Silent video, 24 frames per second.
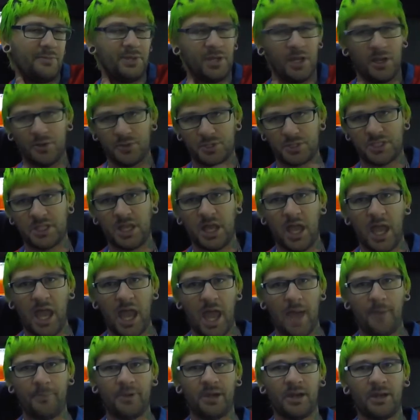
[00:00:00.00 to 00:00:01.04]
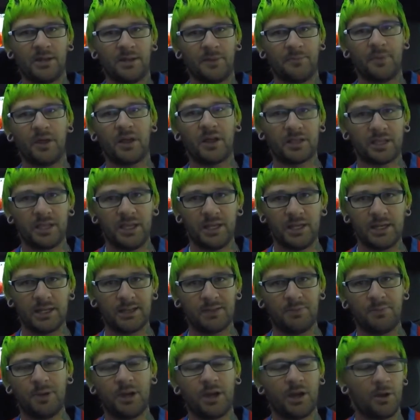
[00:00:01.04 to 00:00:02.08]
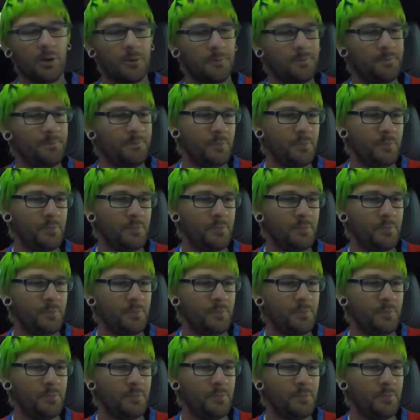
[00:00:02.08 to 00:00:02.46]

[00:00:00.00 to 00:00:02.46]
you know, it's not happening. I'm not getting a Camaro.